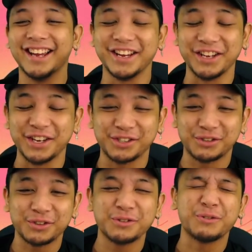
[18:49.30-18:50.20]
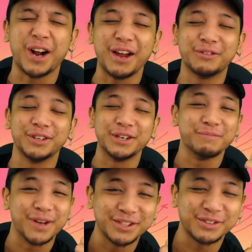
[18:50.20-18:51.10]
His true rival
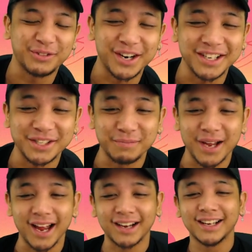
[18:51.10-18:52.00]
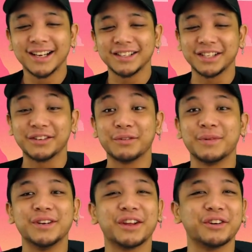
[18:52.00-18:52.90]
and best friend is back to give
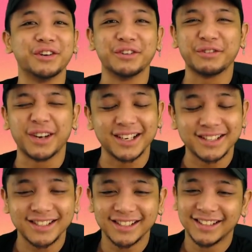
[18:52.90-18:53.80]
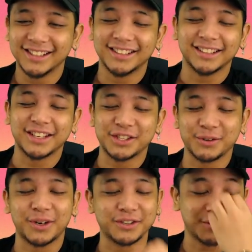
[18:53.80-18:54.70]
him another good fight. That's
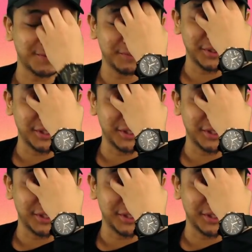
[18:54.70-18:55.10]
so awesome.